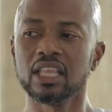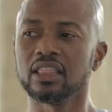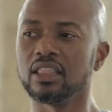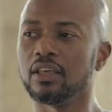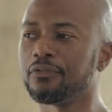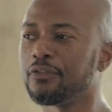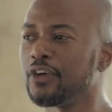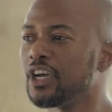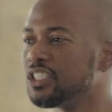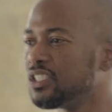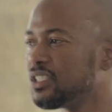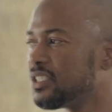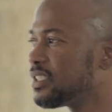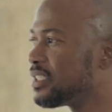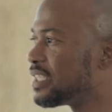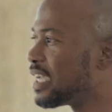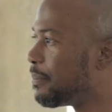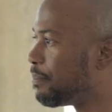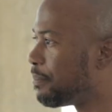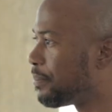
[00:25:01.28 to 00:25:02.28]
The first
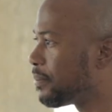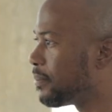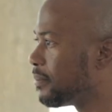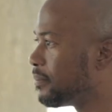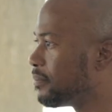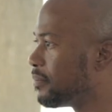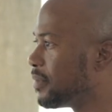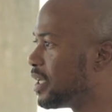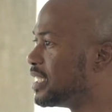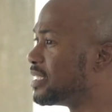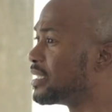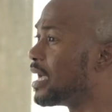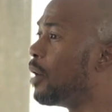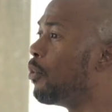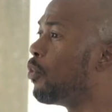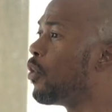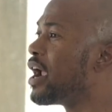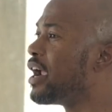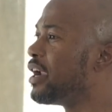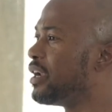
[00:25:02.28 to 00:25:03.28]
step is
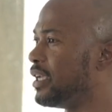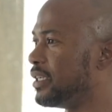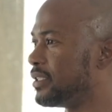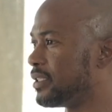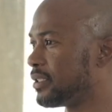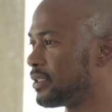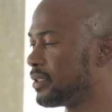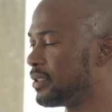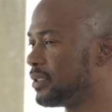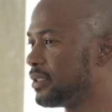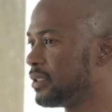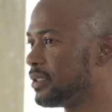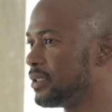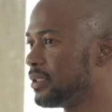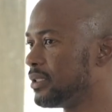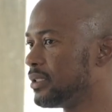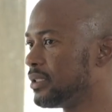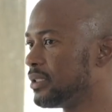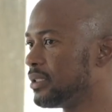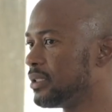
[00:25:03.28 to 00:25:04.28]
awareness.
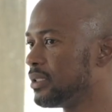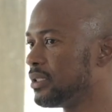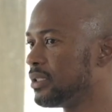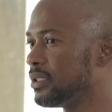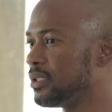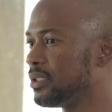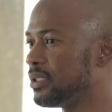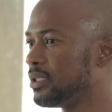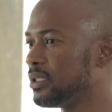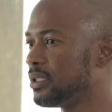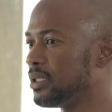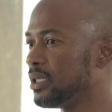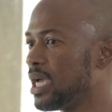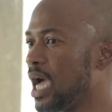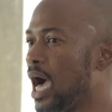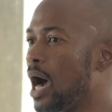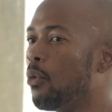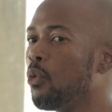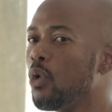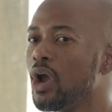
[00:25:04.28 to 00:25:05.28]

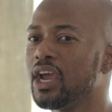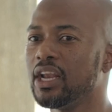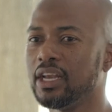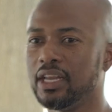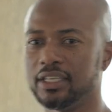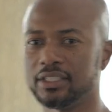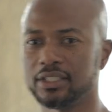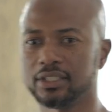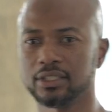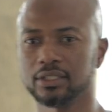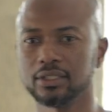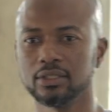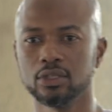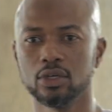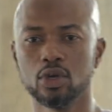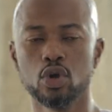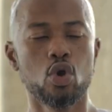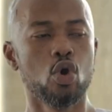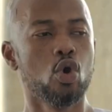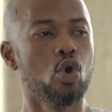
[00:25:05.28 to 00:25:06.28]
Awareness.
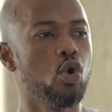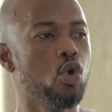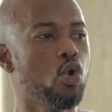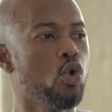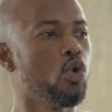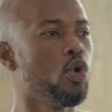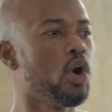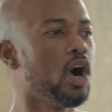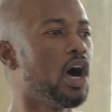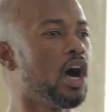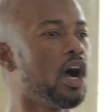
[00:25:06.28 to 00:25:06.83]
Who